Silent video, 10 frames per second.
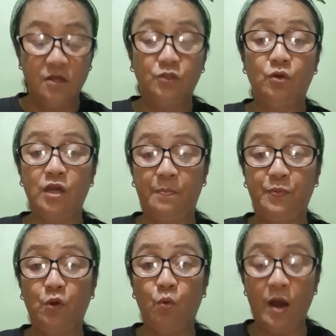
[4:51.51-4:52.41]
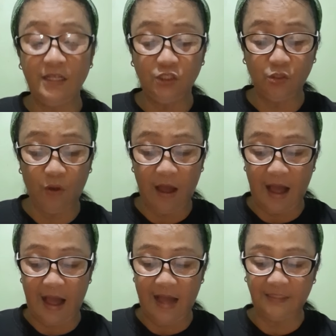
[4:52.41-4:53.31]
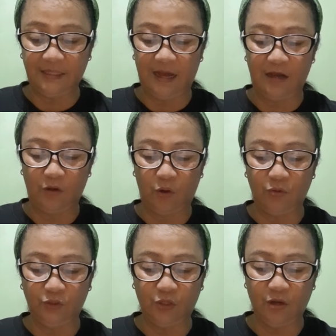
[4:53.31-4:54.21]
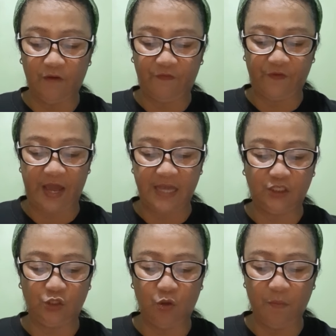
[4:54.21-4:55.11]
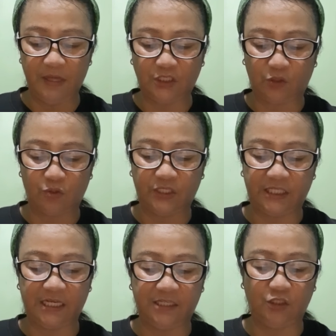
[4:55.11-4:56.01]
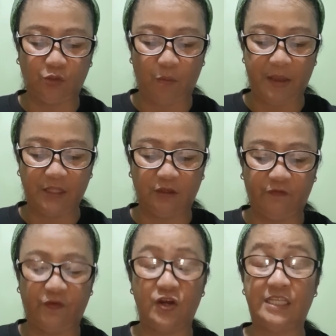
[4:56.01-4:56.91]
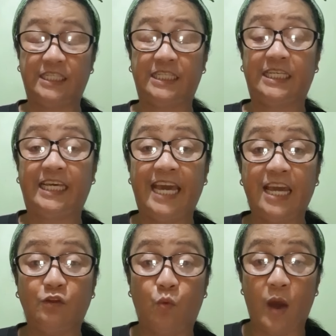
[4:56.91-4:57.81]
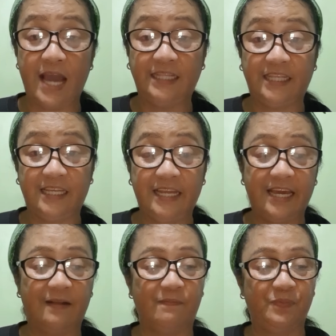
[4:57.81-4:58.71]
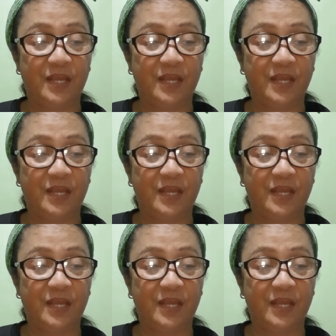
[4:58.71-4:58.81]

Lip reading: So if you want to add a glow to your face, you must consider tomato for skin whitening.